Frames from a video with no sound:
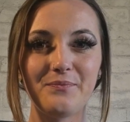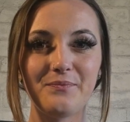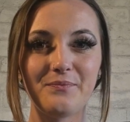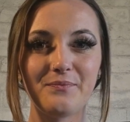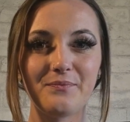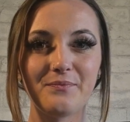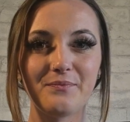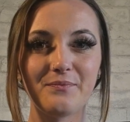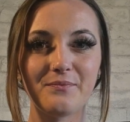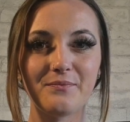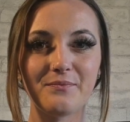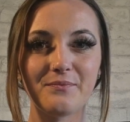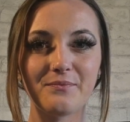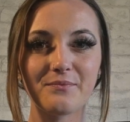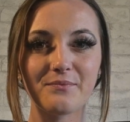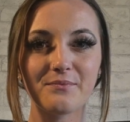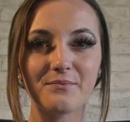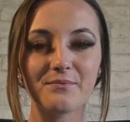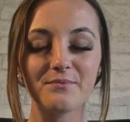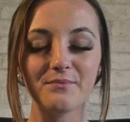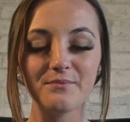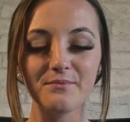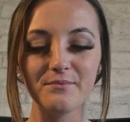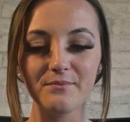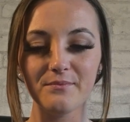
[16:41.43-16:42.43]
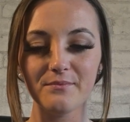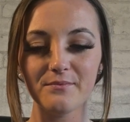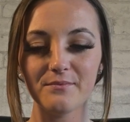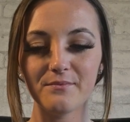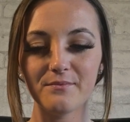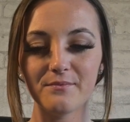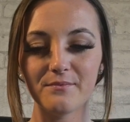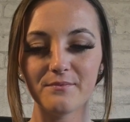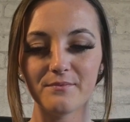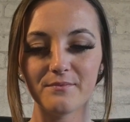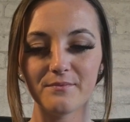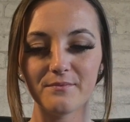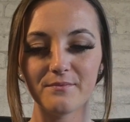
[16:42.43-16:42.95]

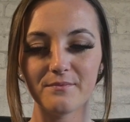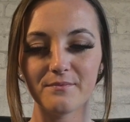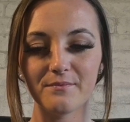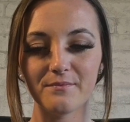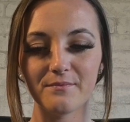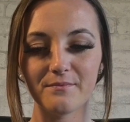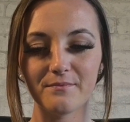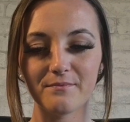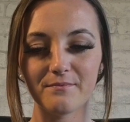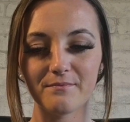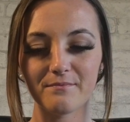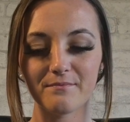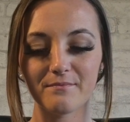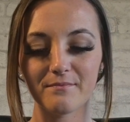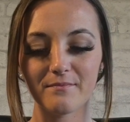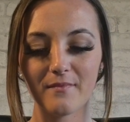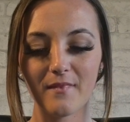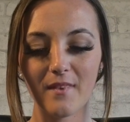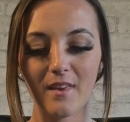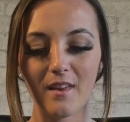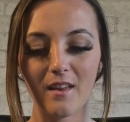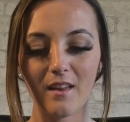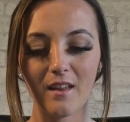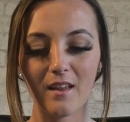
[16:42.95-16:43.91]
[no speech]